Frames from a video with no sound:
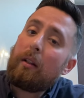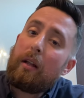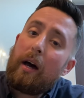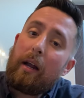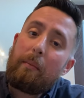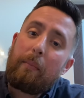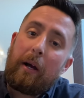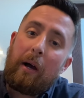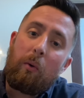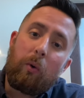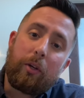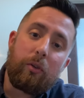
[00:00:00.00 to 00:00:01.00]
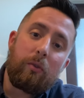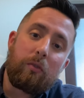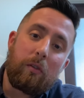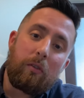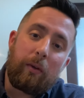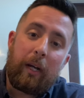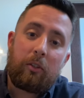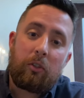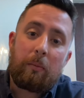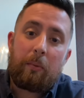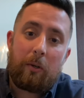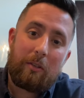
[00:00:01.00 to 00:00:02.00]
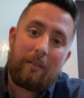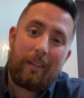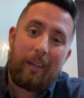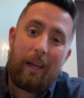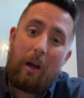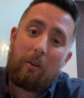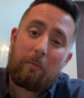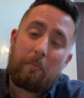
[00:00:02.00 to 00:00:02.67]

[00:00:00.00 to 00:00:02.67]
a lot about what goes into actually purchasing a house.